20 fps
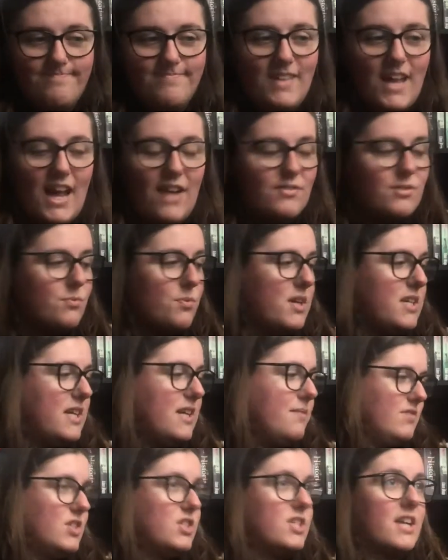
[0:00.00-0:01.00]
I have to read
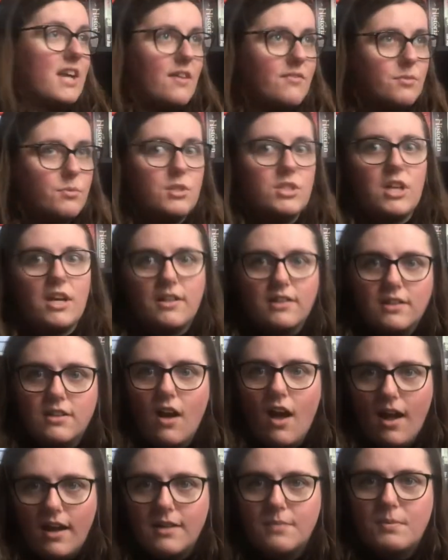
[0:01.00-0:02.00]
it, just like I have to read Jekyll and
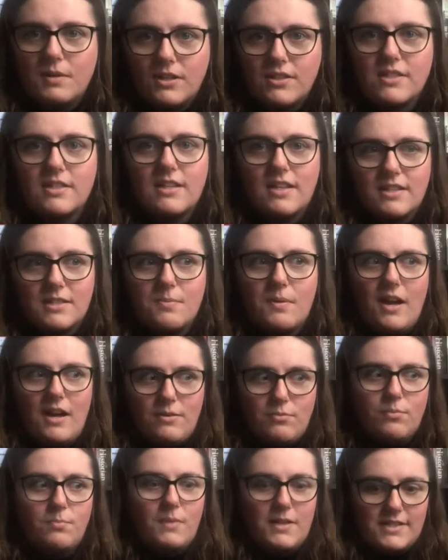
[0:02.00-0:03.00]
Hyde, because it
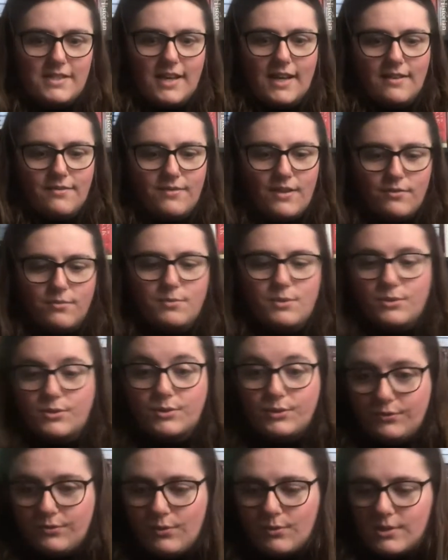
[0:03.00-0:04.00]
inspired my second favourite musical of all